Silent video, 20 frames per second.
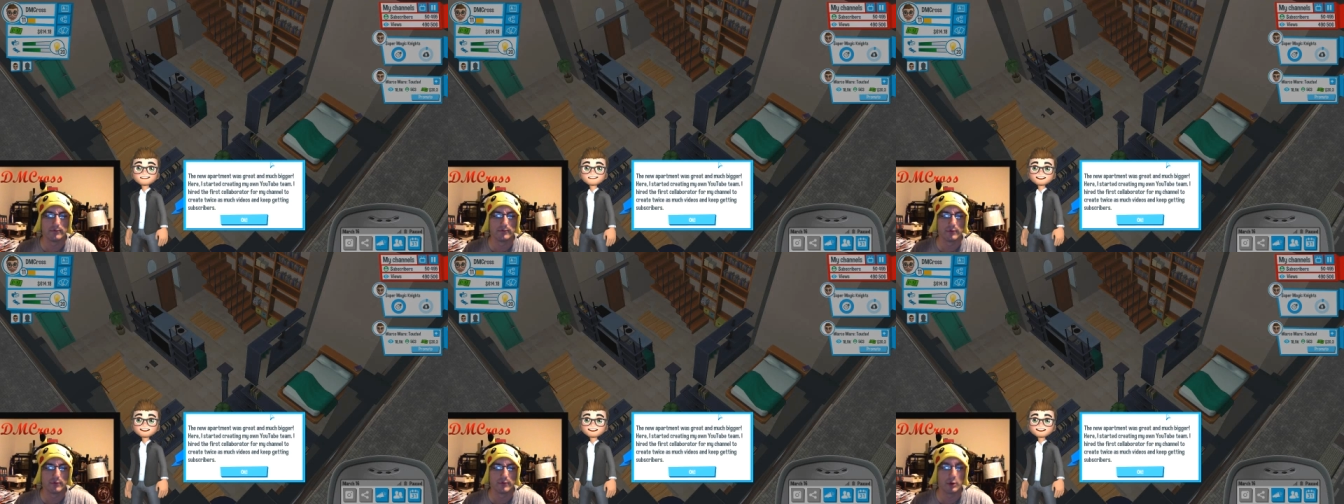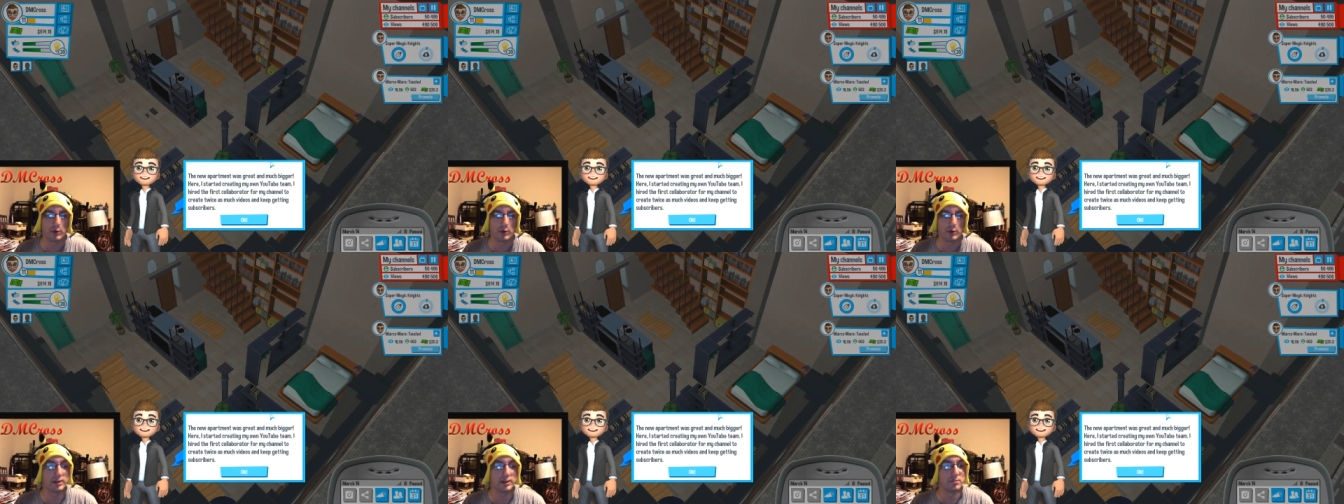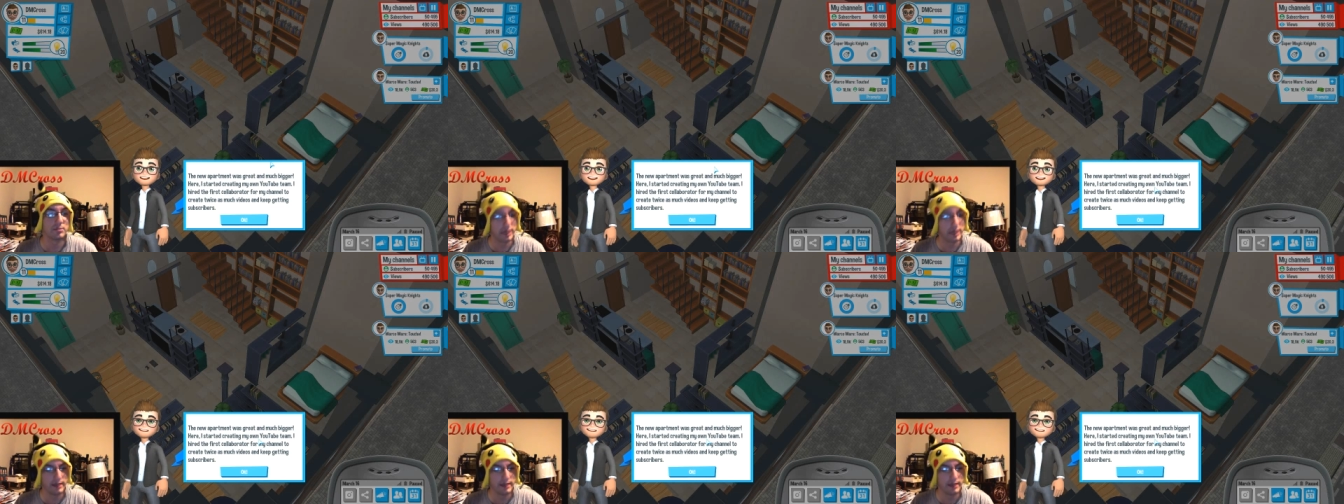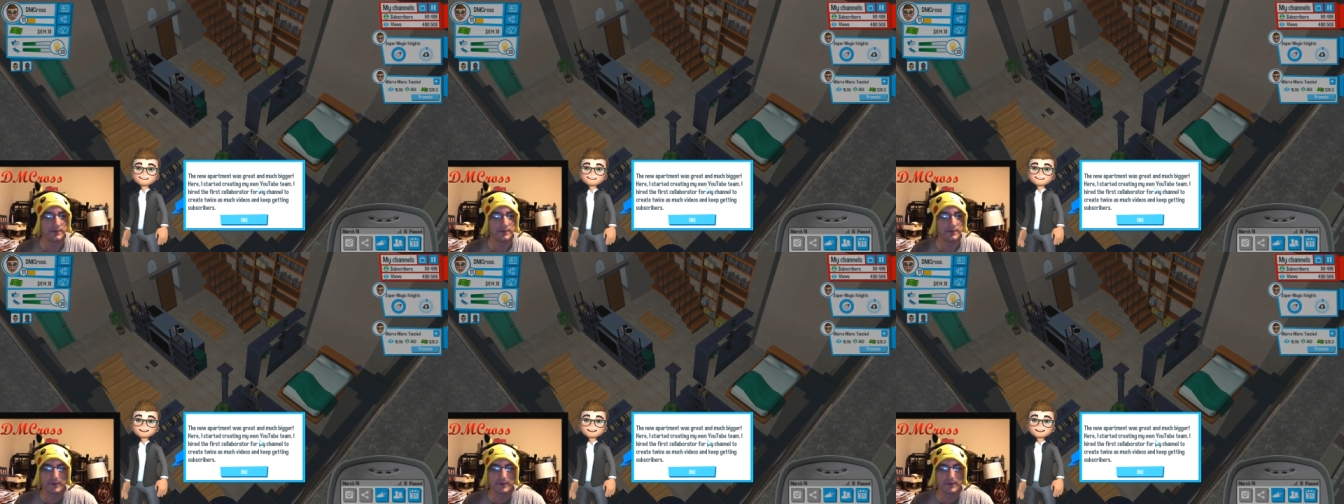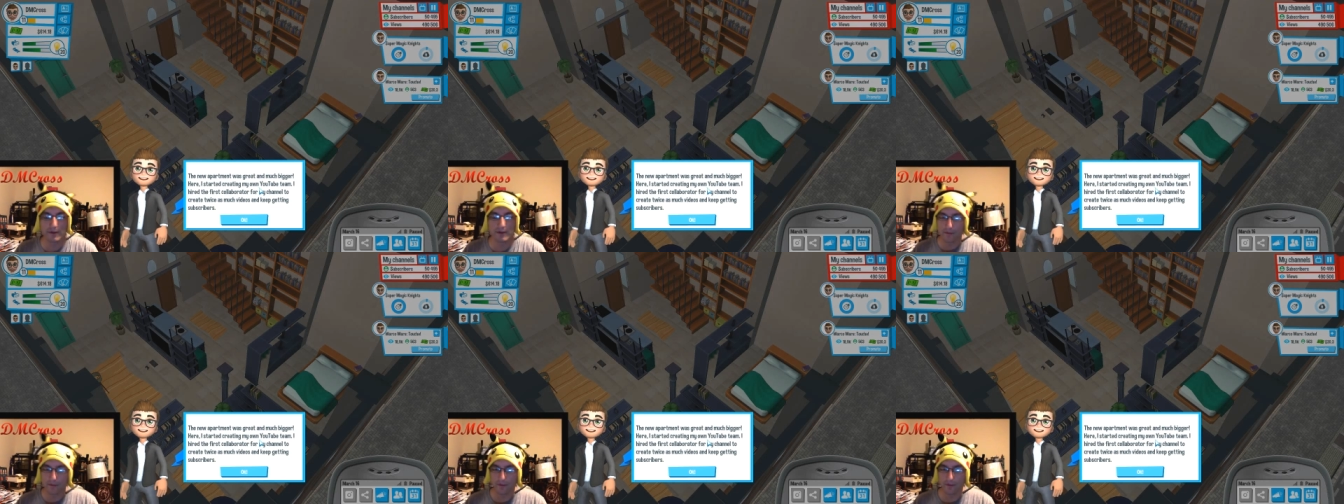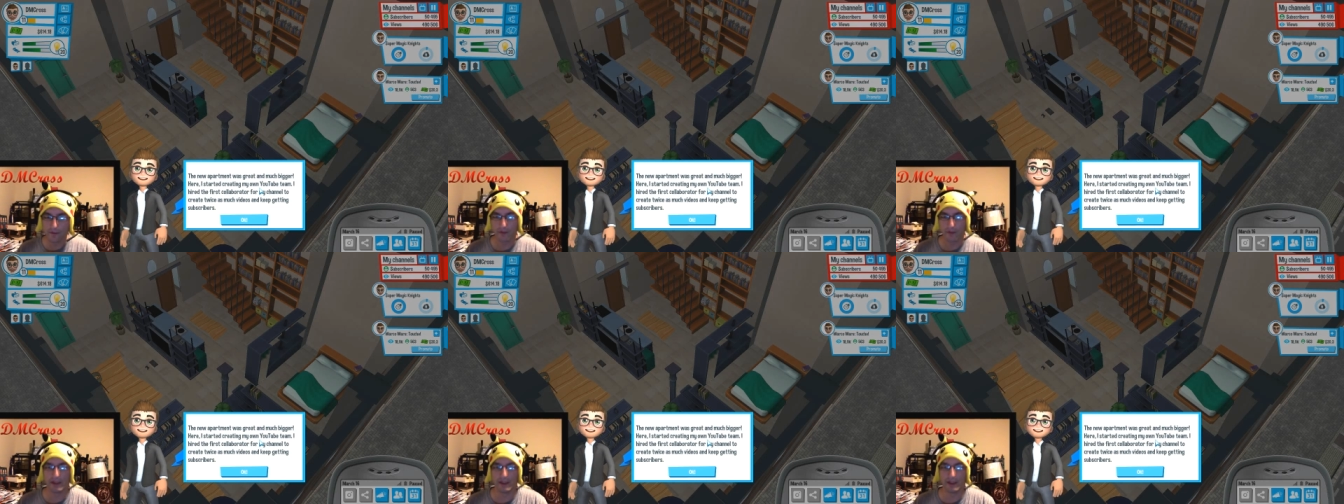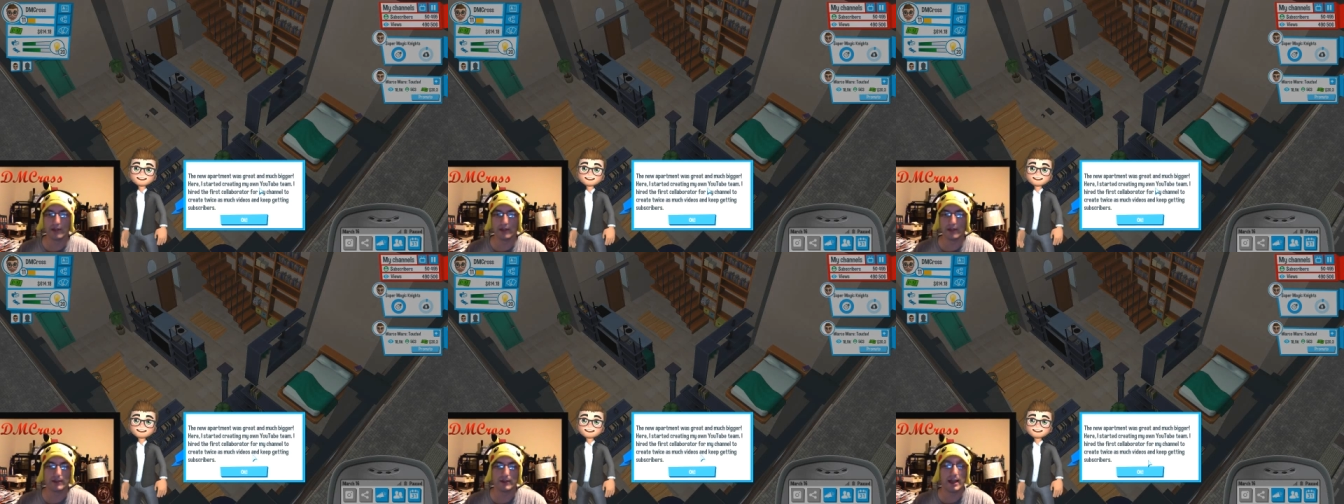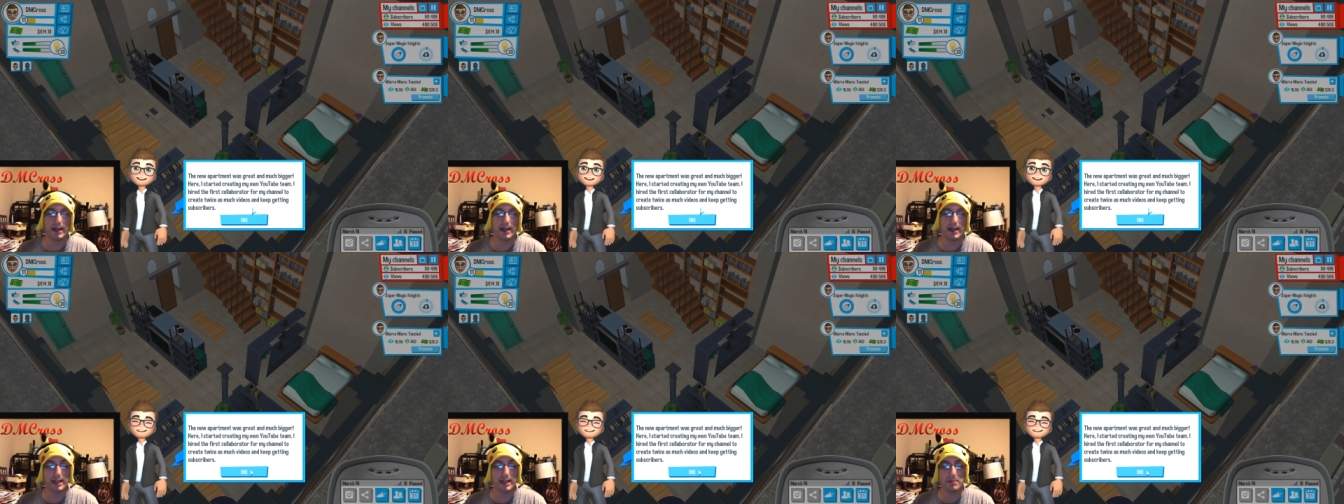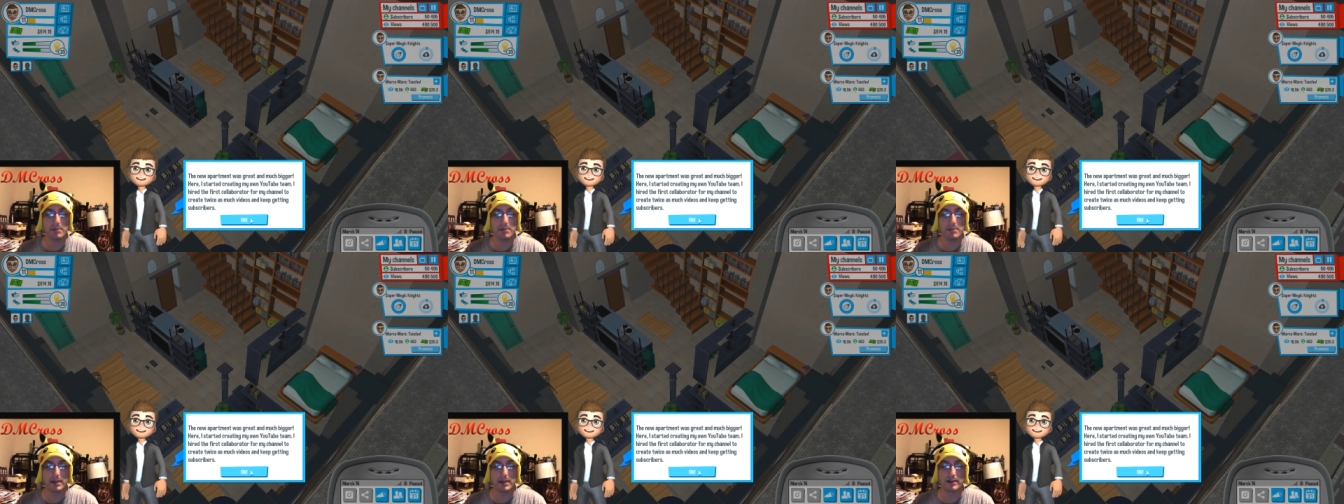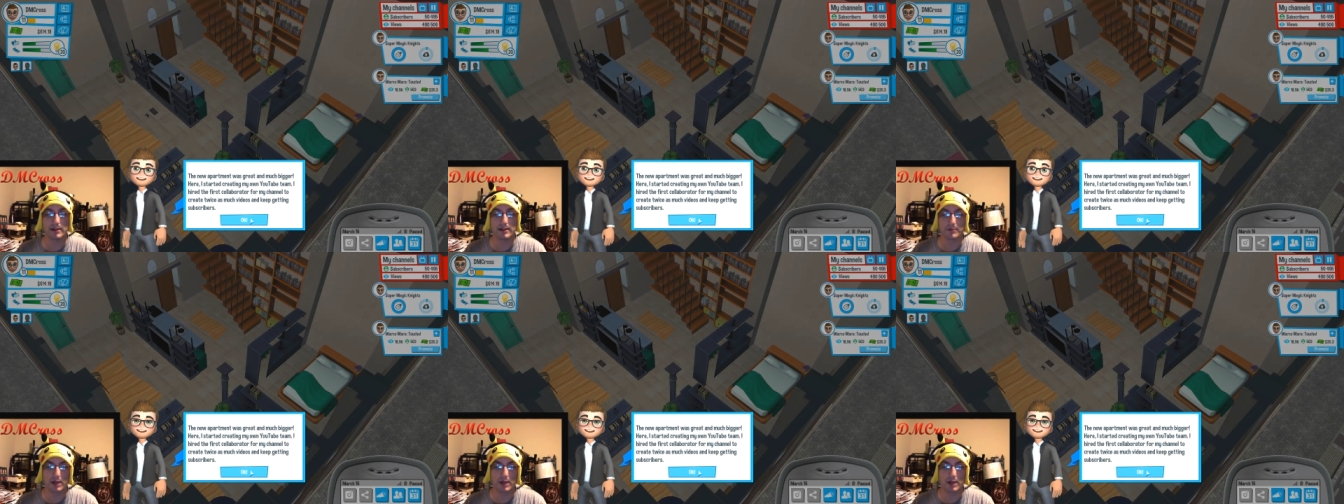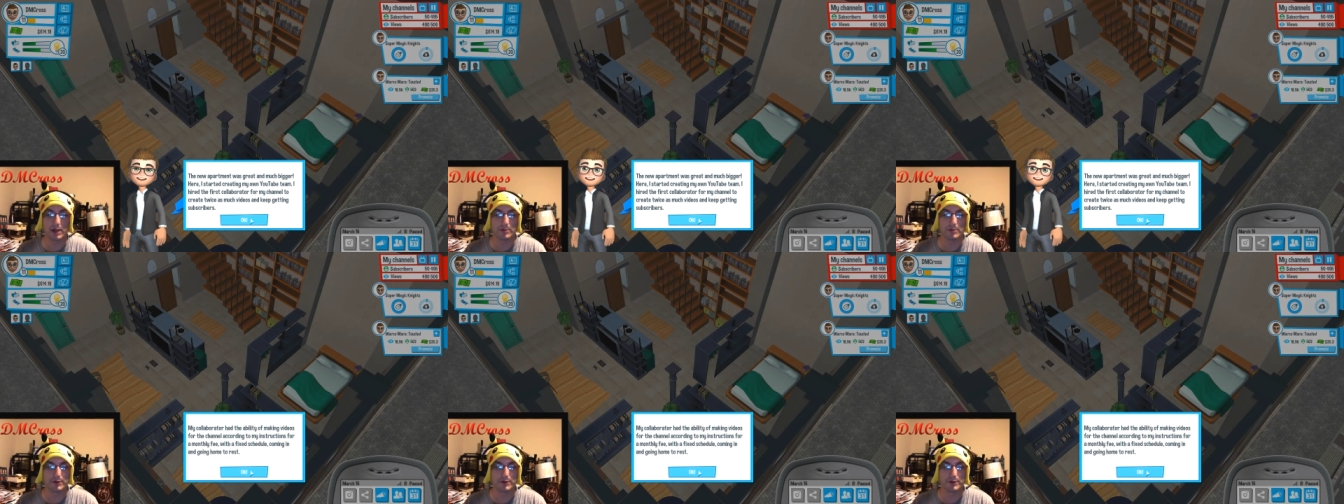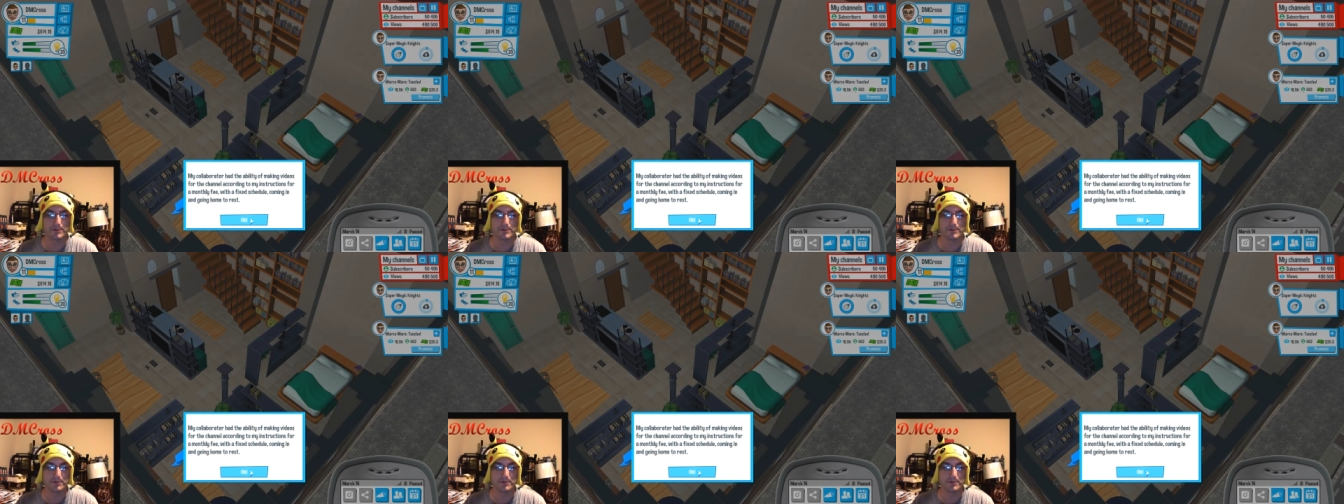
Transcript: twice as many videos, and keep getting subscribers.